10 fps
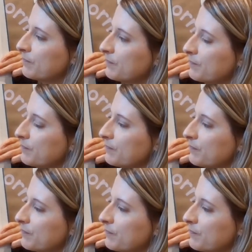
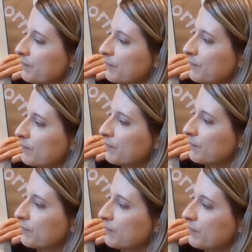
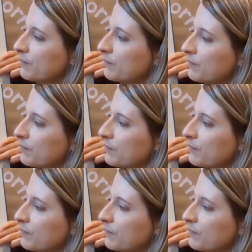(no one is talking)